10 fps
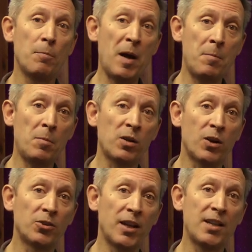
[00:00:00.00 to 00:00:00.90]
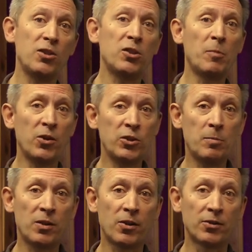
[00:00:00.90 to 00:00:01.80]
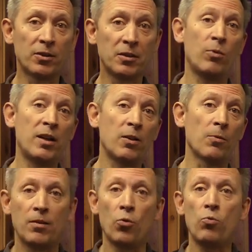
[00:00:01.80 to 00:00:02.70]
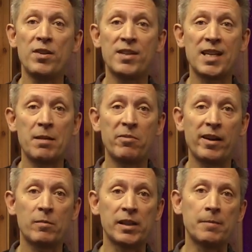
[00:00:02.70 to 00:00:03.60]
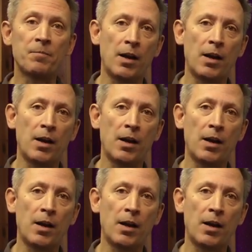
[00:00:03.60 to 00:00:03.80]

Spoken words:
the pepper plant, and the tomato plant. Wow, all in the same family.